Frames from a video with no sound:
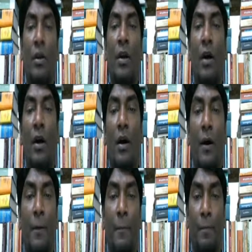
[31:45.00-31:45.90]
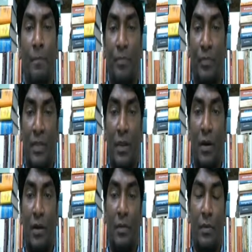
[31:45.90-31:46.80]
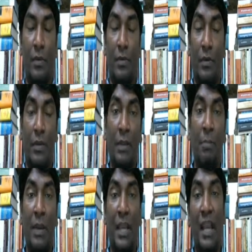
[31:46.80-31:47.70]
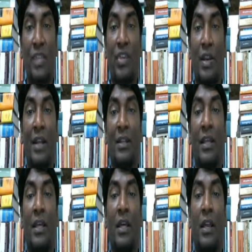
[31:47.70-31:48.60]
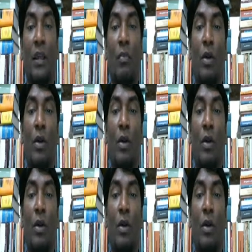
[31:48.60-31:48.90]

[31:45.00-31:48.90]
um, uh, implication in the real